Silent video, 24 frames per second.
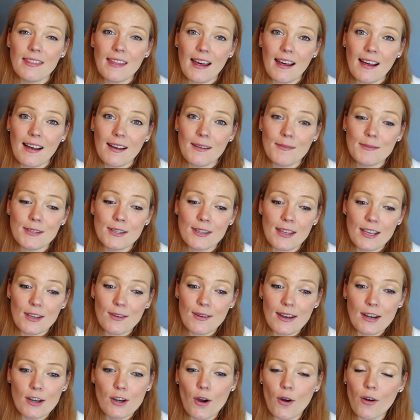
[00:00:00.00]
um, so that you
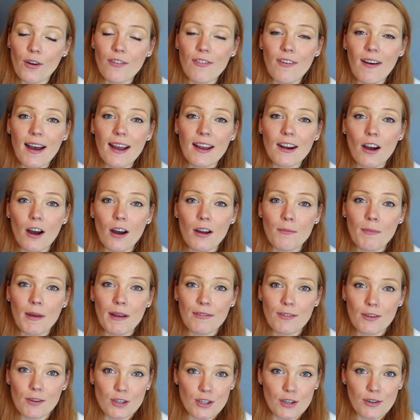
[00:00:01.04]
get notified on
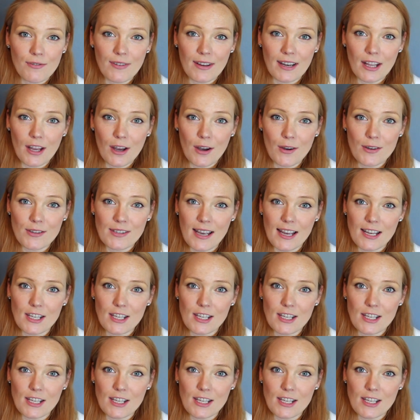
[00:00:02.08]
my future videos.